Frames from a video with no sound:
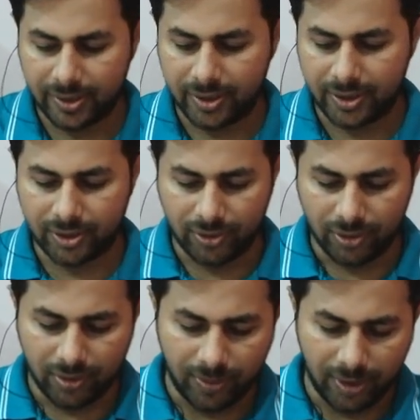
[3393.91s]
the
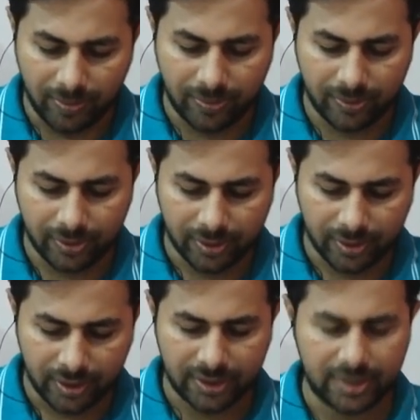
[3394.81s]
slope of
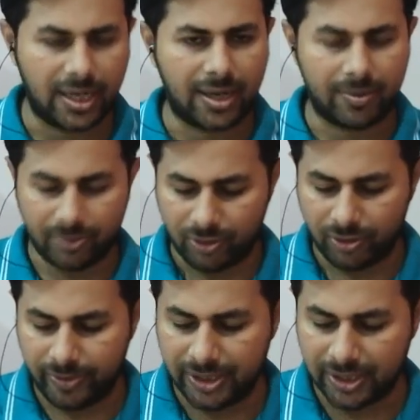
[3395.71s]
this graph would
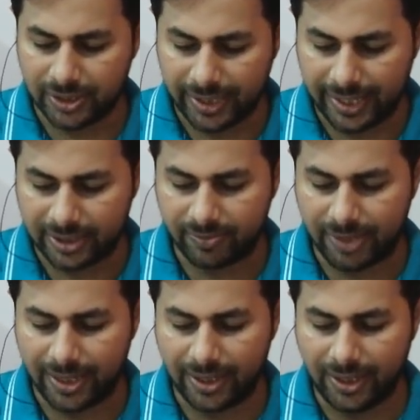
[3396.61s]
be just h
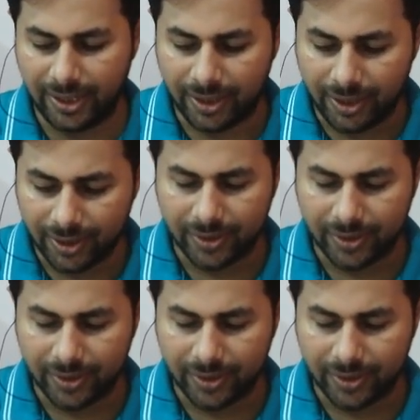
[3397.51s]
by e.